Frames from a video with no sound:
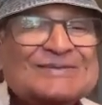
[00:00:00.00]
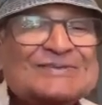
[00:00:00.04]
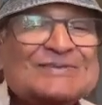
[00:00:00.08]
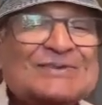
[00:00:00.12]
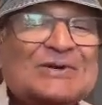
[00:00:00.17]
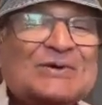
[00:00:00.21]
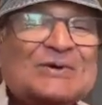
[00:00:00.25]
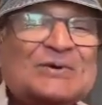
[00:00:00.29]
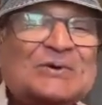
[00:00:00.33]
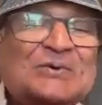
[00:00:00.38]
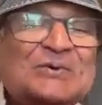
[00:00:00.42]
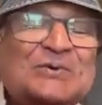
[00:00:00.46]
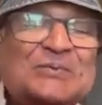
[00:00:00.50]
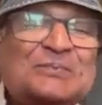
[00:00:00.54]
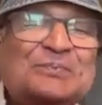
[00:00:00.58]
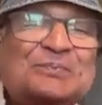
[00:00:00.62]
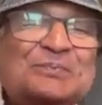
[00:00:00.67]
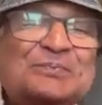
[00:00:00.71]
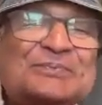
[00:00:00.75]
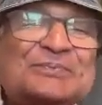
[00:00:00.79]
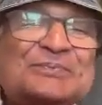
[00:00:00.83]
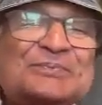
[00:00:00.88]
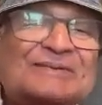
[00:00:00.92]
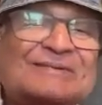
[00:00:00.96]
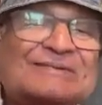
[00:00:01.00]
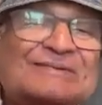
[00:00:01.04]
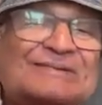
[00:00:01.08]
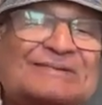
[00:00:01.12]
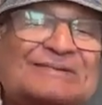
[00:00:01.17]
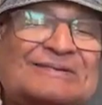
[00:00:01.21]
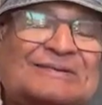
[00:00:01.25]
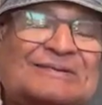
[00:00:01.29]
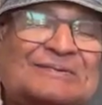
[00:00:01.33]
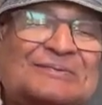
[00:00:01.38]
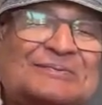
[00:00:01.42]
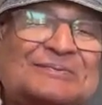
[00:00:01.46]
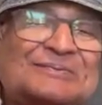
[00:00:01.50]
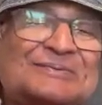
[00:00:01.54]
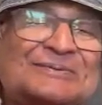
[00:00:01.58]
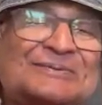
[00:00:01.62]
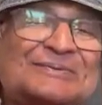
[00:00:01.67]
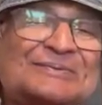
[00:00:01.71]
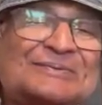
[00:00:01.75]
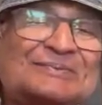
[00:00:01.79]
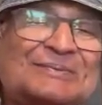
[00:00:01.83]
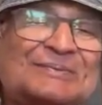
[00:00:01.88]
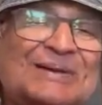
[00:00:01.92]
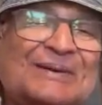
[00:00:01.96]
So
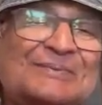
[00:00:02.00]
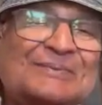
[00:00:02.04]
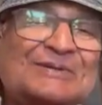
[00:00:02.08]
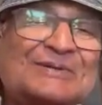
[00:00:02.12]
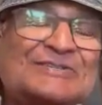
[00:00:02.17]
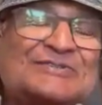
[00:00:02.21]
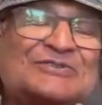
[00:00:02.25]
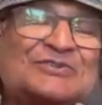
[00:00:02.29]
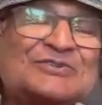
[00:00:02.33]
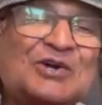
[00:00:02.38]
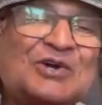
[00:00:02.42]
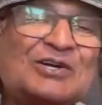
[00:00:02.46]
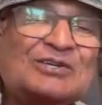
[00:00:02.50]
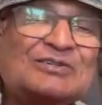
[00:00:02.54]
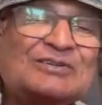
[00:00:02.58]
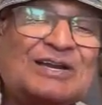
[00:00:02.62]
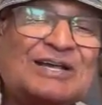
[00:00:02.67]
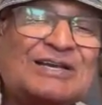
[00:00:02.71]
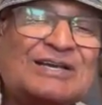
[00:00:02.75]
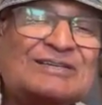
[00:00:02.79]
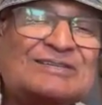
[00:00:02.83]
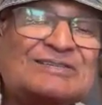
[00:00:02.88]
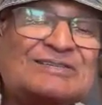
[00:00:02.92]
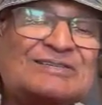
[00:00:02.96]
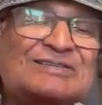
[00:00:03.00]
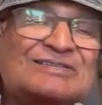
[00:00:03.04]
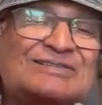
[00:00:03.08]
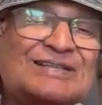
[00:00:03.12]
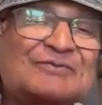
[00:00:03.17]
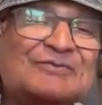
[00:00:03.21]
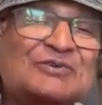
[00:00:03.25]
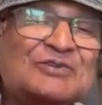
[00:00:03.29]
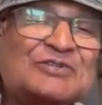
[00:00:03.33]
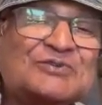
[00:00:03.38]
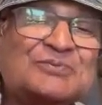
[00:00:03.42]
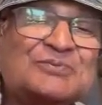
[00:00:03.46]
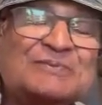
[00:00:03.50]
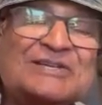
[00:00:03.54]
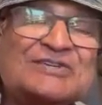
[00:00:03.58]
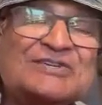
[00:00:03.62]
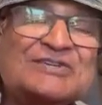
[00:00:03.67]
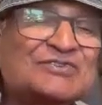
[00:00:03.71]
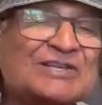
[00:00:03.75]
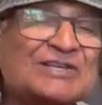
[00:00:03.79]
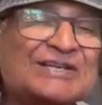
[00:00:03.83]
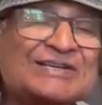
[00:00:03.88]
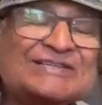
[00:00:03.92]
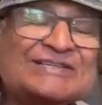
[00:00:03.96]
mammals cognize, which
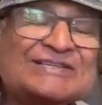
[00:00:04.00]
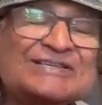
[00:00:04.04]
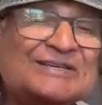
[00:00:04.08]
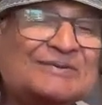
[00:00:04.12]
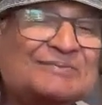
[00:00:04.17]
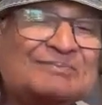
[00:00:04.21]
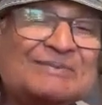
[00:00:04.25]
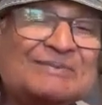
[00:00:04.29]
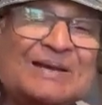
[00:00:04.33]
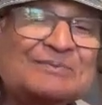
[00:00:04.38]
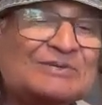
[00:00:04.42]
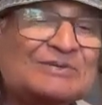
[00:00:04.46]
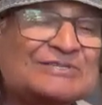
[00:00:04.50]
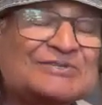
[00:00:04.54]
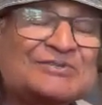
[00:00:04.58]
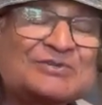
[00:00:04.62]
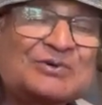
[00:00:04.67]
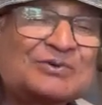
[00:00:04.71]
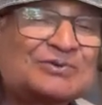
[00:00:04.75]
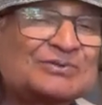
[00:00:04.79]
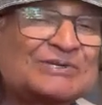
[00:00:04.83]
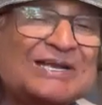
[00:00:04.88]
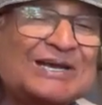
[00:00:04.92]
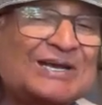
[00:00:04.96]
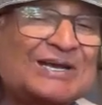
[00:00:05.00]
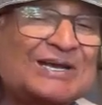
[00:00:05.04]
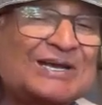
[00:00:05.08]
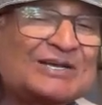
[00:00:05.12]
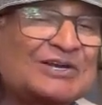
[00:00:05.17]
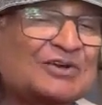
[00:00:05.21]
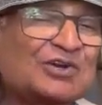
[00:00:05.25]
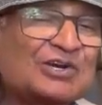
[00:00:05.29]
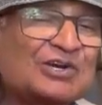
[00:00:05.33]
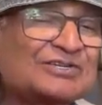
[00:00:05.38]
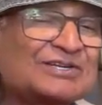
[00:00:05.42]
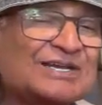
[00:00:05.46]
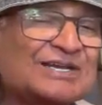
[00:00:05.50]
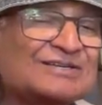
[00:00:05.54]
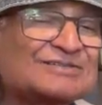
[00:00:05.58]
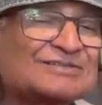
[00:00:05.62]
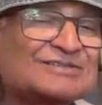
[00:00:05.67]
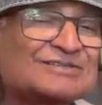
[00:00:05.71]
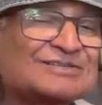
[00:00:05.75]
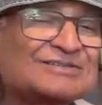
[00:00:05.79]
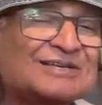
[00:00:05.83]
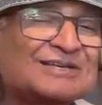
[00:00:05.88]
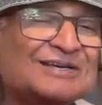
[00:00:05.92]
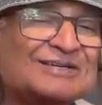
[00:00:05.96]
means that the mammals don't have a
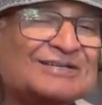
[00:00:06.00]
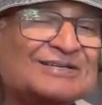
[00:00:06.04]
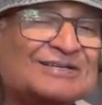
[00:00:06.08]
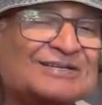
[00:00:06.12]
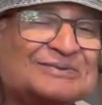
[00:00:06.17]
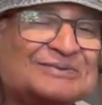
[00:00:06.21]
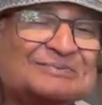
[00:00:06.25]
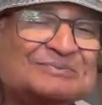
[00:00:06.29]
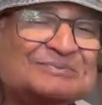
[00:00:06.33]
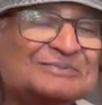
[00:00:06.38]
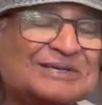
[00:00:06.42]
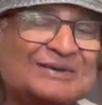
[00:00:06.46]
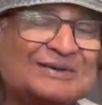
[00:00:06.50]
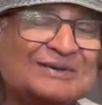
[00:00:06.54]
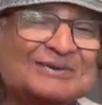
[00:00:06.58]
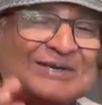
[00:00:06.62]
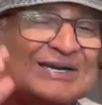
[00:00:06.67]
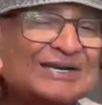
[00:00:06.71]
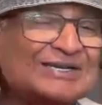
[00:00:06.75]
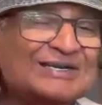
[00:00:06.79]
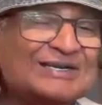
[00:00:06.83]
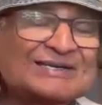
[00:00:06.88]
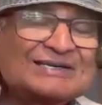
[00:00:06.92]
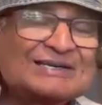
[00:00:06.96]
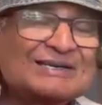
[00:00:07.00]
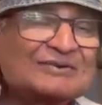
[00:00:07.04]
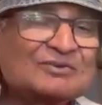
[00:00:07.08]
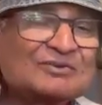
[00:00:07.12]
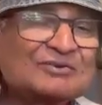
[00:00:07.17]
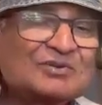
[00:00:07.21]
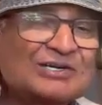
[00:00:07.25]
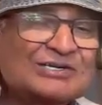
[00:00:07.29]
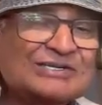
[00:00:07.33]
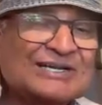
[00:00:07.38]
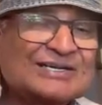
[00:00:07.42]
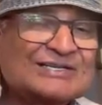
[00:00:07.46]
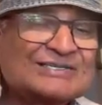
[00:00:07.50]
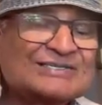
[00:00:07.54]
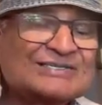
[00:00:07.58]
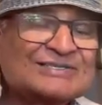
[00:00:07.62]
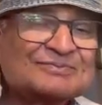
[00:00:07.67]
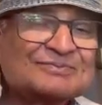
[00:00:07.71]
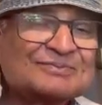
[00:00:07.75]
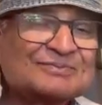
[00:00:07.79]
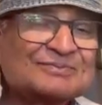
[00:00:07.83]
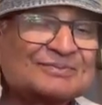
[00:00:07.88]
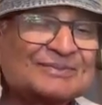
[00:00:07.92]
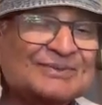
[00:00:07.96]
cortex, a very little
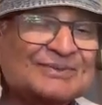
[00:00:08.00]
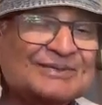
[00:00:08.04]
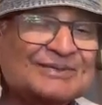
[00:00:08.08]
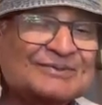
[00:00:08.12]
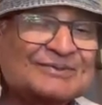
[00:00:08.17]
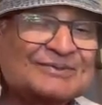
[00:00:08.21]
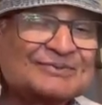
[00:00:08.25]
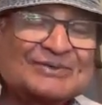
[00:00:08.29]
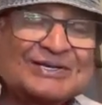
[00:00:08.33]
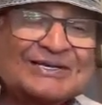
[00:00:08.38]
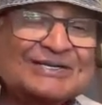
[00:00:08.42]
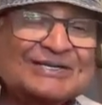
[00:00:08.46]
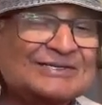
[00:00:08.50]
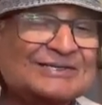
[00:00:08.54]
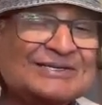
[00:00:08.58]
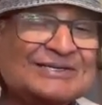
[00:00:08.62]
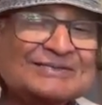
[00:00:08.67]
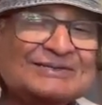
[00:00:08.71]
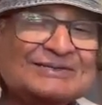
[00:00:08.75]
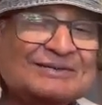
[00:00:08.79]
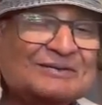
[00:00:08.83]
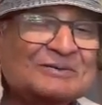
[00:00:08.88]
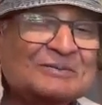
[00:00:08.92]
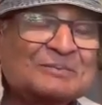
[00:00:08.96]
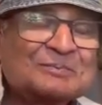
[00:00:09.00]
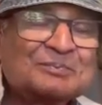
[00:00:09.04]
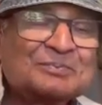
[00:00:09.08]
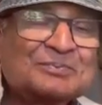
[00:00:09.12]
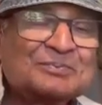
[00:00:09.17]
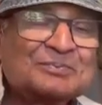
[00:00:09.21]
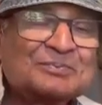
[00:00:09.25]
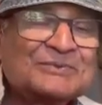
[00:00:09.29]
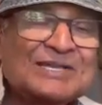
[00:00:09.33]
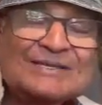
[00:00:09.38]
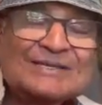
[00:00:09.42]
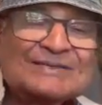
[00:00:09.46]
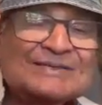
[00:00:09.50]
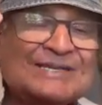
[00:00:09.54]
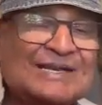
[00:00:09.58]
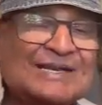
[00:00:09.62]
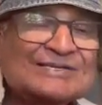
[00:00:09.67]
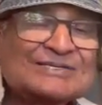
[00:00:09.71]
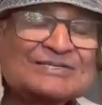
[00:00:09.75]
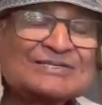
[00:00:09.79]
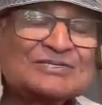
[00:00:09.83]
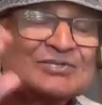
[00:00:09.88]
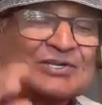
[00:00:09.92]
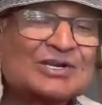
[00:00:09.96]
cortex, very little, and
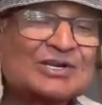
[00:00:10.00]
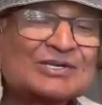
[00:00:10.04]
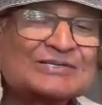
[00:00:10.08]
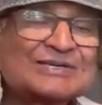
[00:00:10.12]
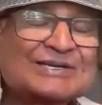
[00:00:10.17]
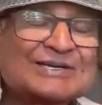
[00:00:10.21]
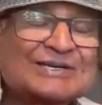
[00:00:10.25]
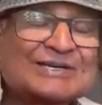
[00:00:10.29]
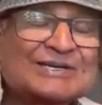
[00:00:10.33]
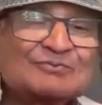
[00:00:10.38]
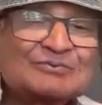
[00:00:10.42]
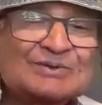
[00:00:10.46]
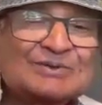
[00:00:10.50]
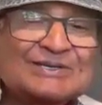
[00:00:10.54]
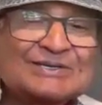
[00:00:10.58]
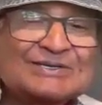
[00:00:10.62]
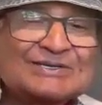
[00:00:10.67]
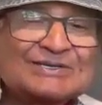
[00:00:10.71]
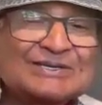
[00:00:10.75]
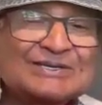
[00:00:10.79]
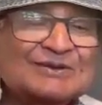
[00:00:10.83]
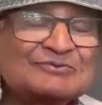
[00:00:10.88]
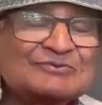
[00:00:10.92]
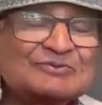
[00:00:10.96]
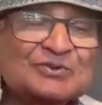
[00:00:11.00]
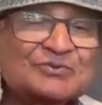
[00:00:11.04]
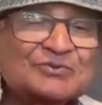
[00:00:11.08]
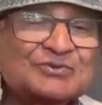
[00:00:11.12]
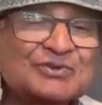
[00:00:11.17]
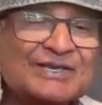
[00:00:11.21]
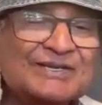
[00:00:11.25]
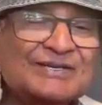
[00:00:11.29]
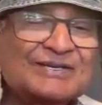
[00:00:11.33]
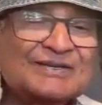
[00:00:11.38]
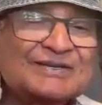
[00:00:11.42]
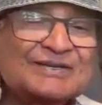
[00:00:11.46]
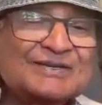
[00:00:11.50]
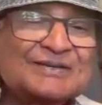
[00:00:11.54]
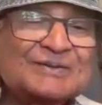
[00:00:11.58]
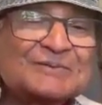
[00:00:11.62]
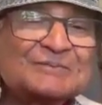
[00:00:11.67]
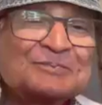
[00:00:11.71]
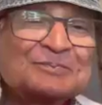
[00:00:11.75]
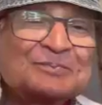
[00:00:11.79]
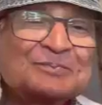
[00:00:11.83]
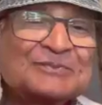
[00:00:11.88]
that is not enough to think.